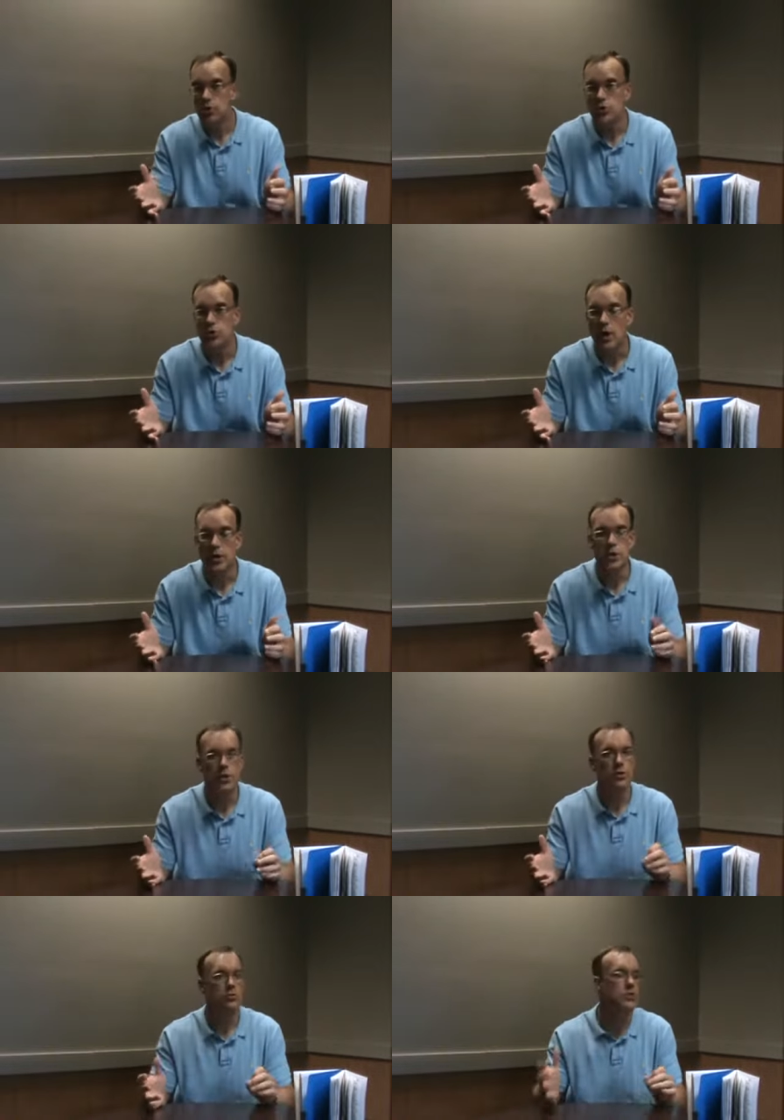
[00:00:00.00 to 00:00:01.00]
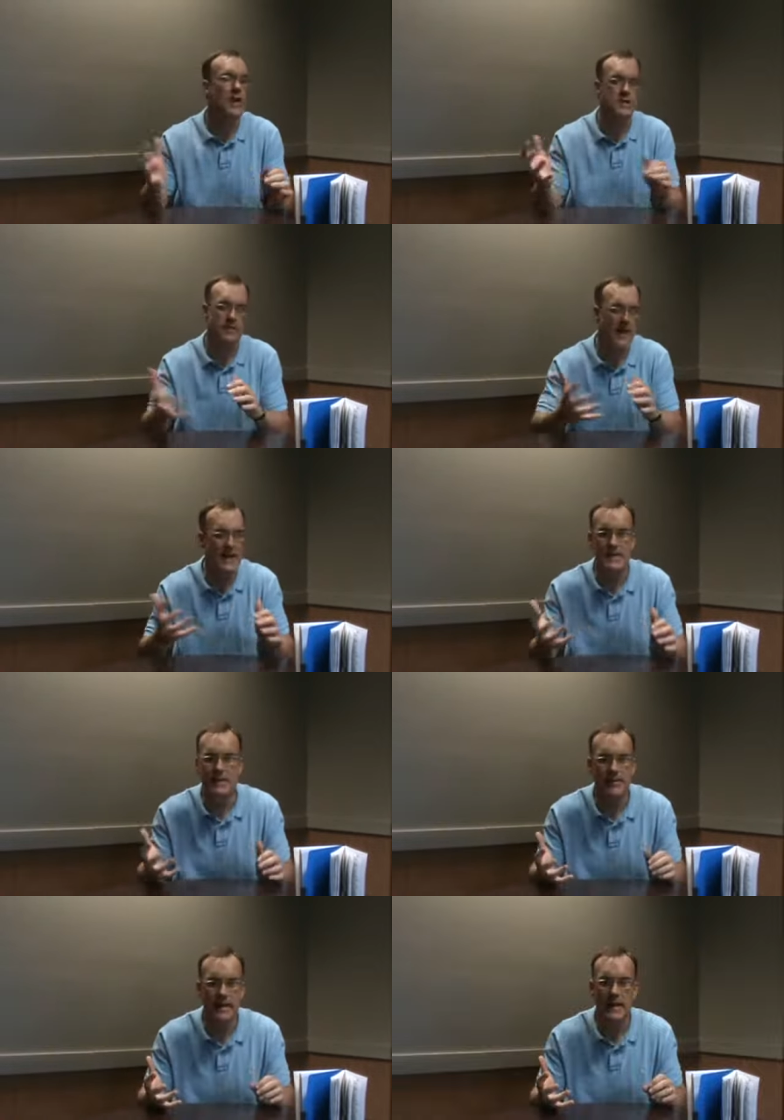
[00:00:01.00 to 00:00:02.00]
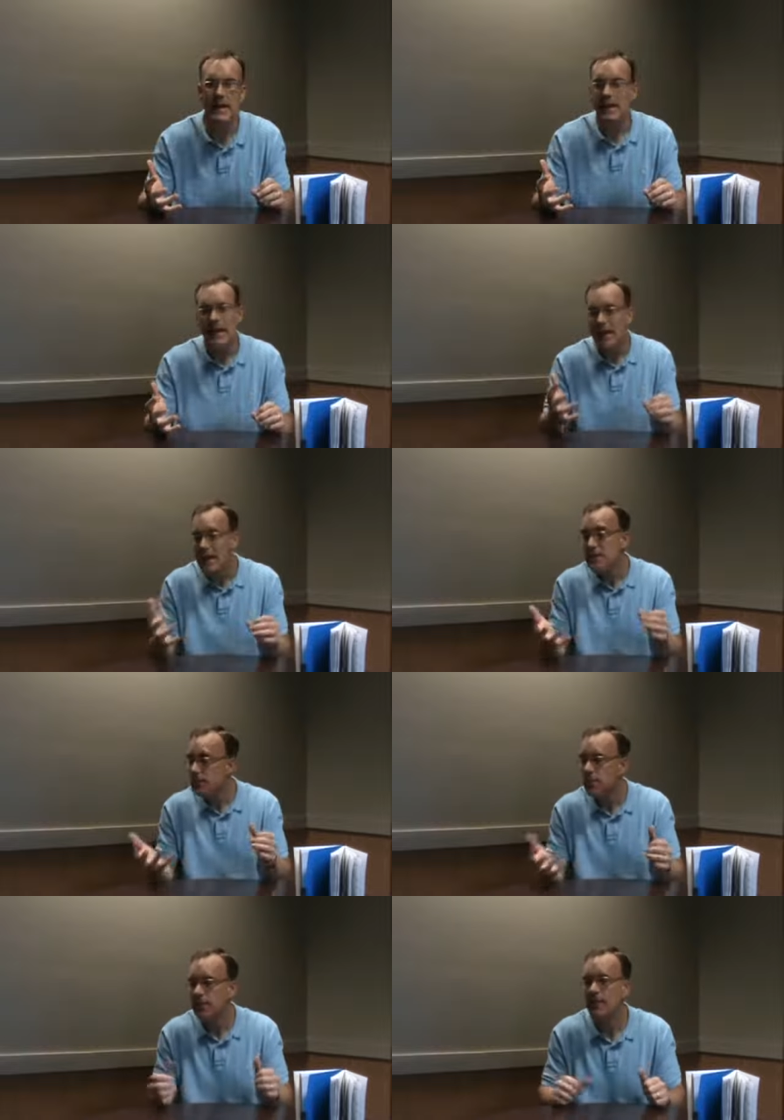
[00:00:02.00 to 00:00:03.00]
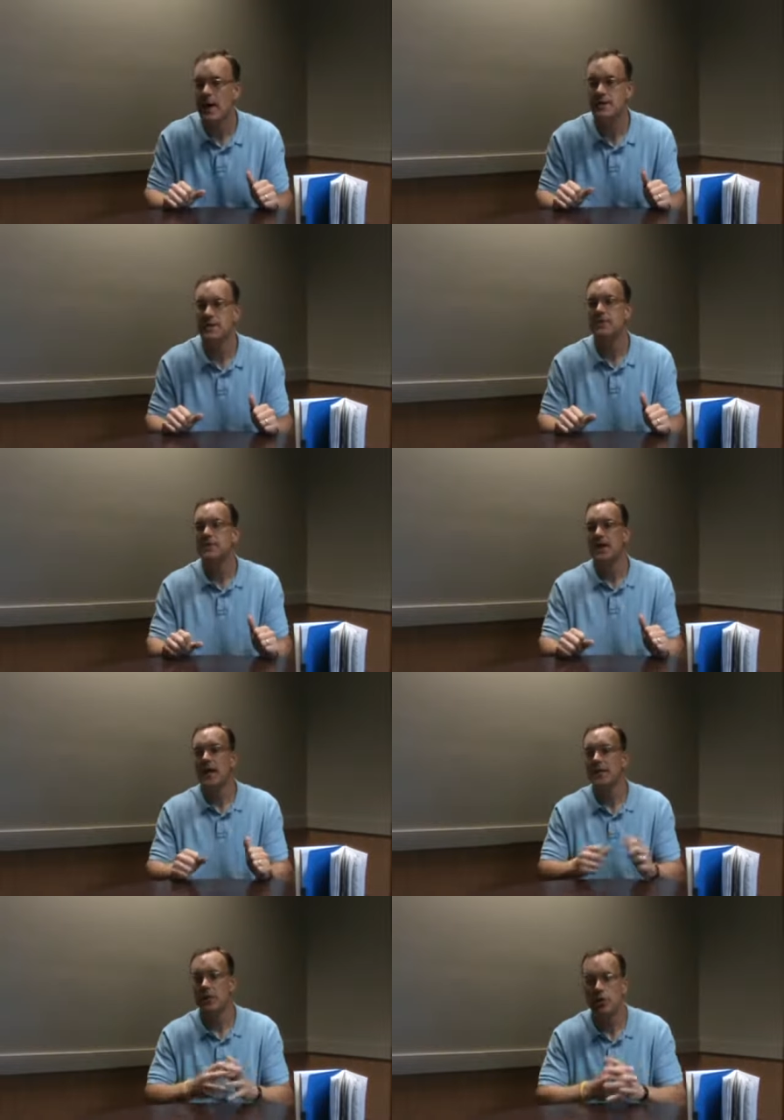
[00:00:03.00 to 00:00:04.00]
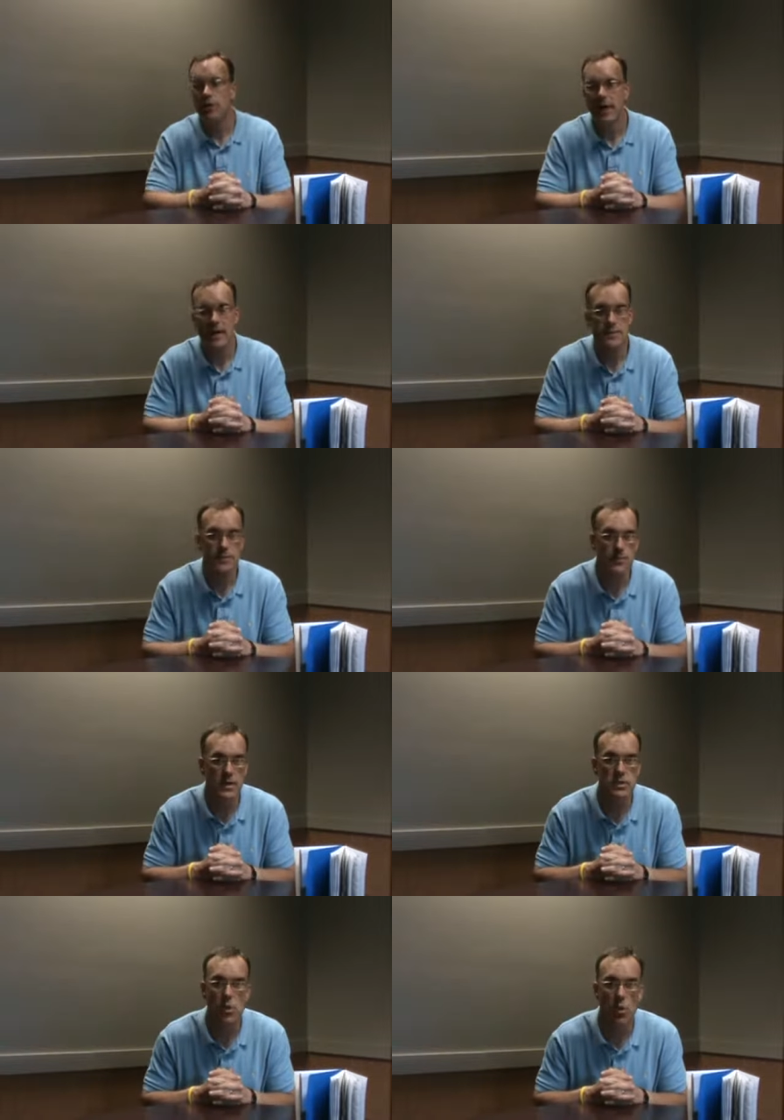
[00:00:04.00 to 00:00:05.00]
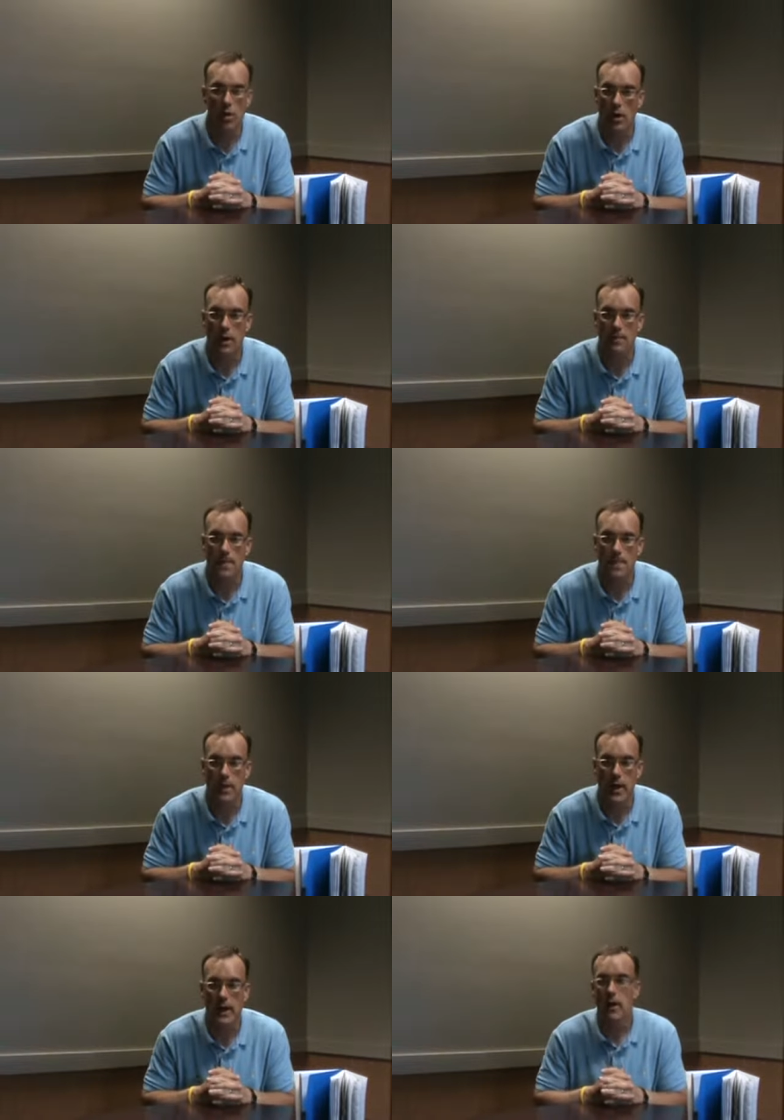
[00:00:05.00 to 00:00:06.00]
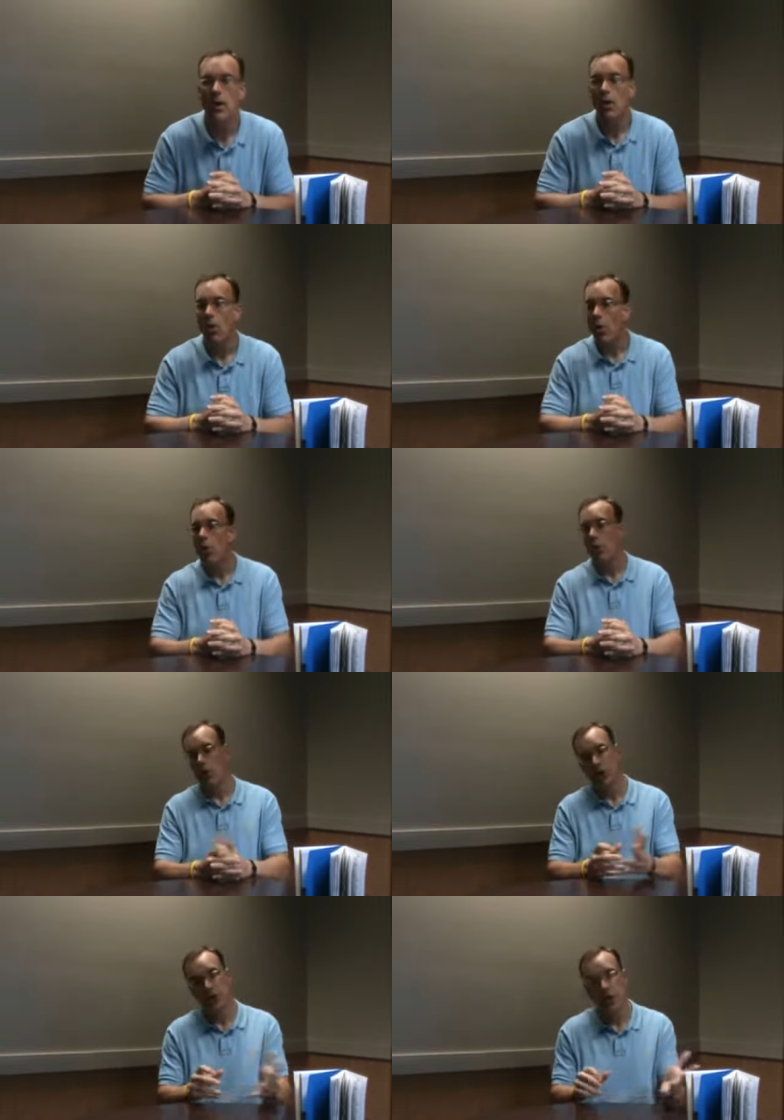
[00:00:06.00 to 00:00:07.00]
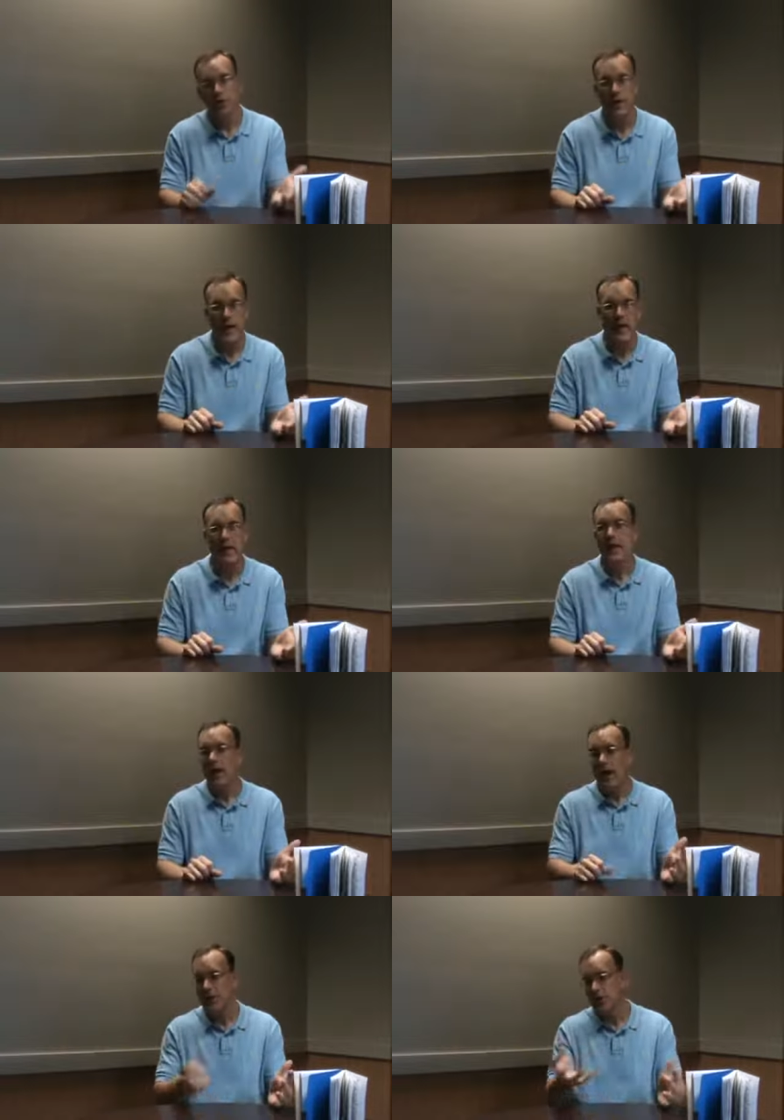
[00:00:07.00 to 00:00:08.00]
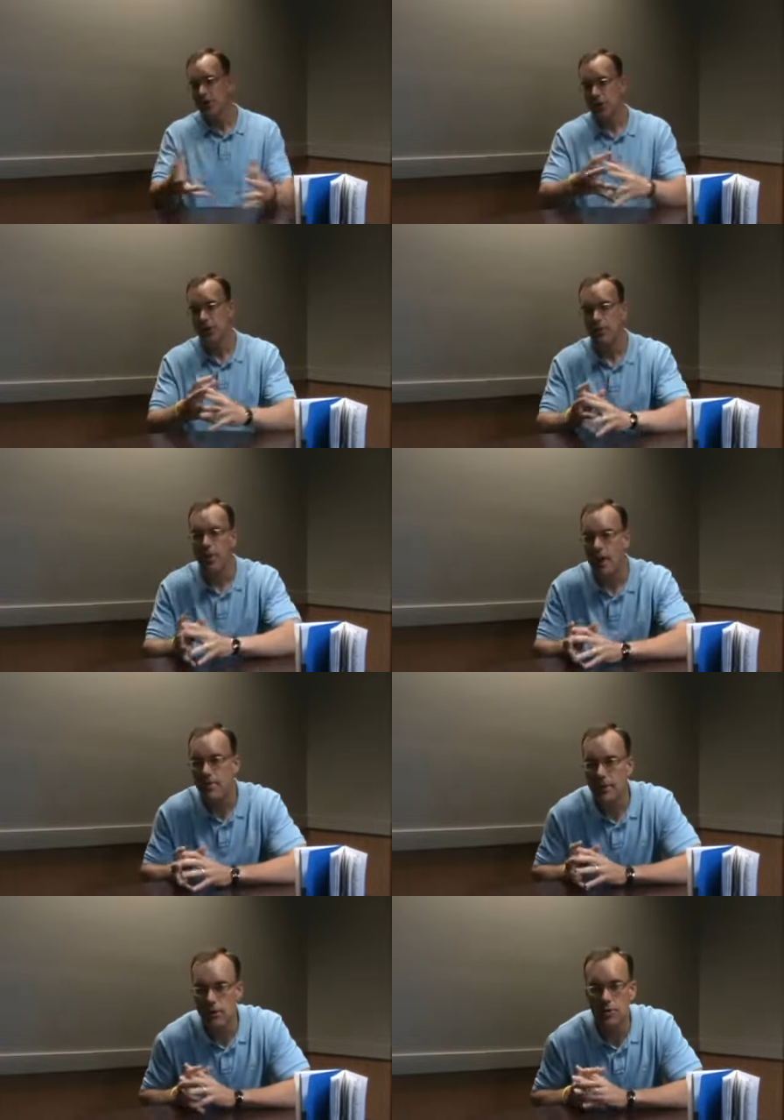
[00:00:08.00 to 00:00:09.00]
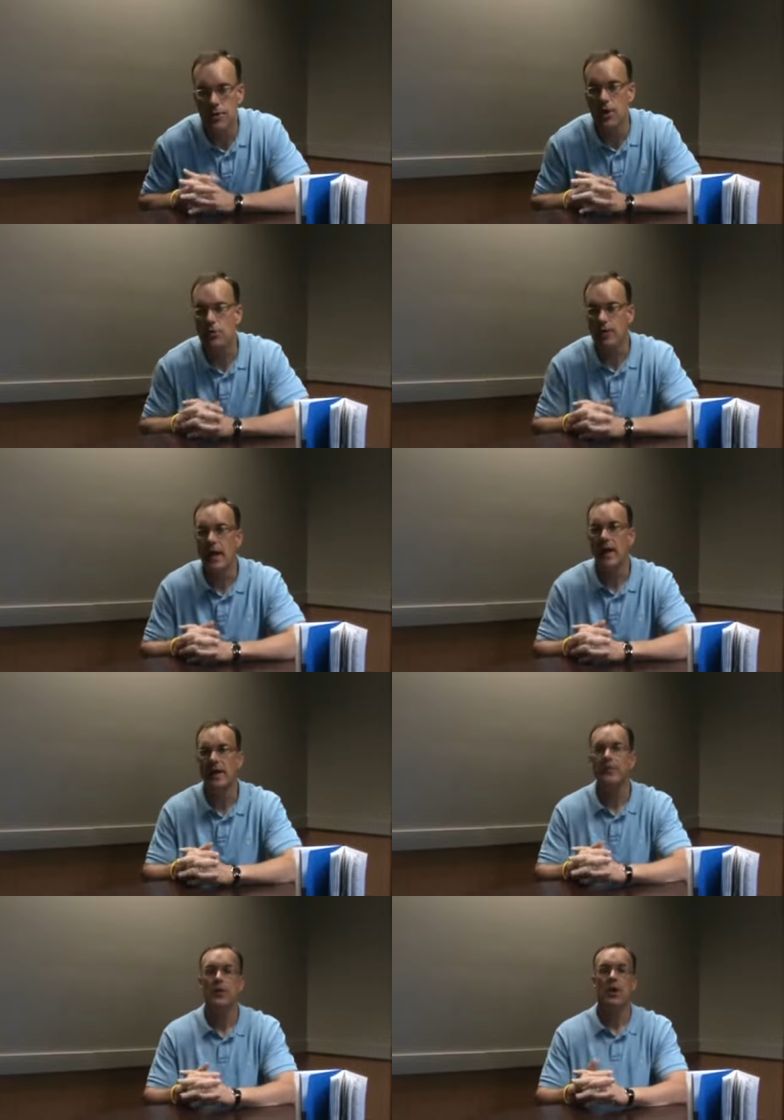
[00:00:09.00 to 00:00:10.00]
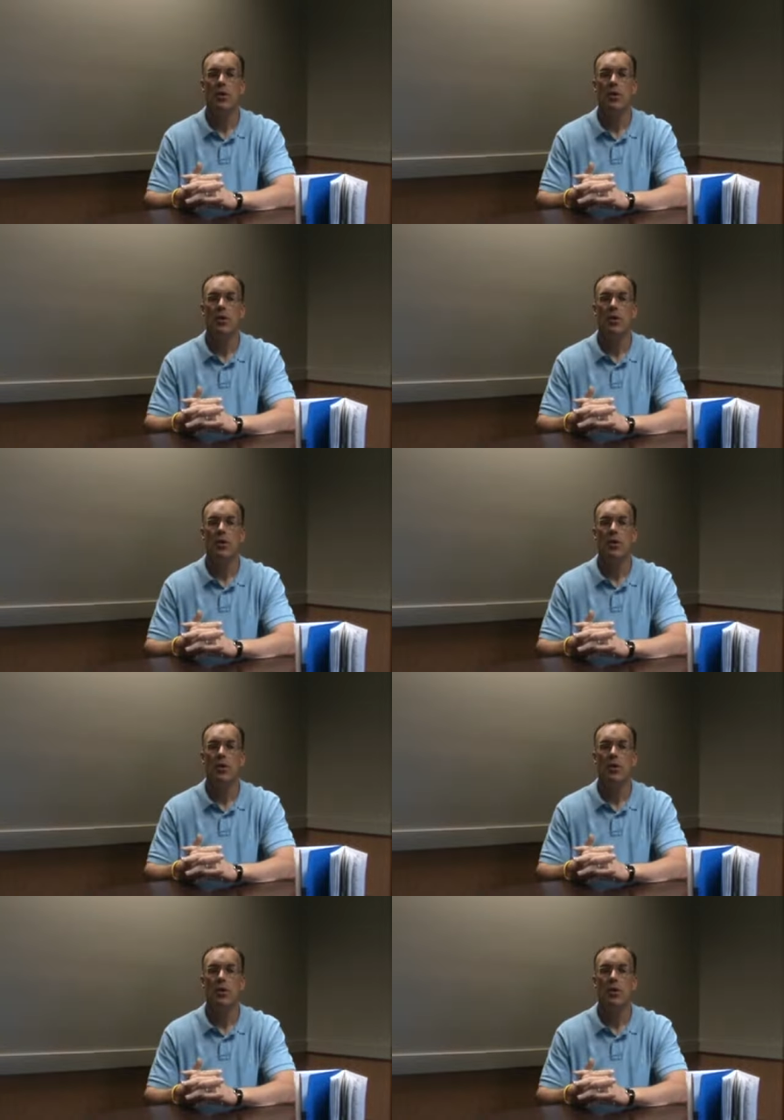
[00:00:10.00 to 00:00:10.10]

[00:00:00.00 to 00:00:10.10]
construction, there's lots of activity, that's a pretty positive sign that you may have some things going on. Okay? Or on the other hand, I just looked at a property here the other day